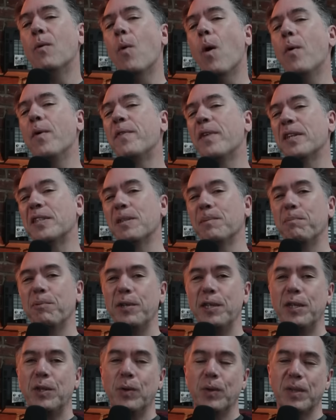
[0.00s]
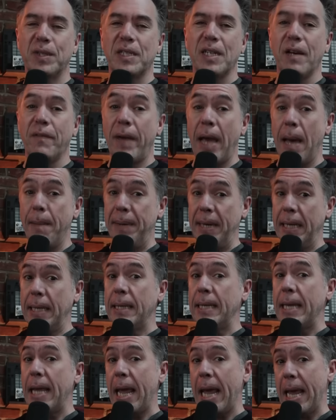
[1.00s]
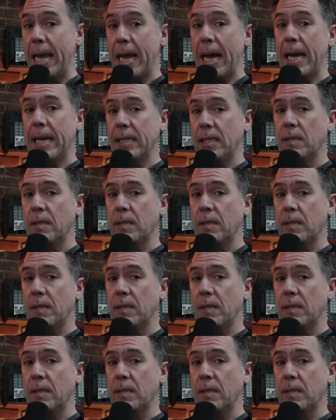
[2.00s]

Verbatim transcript: Well, we've got some pretty cool stuff happening in the AI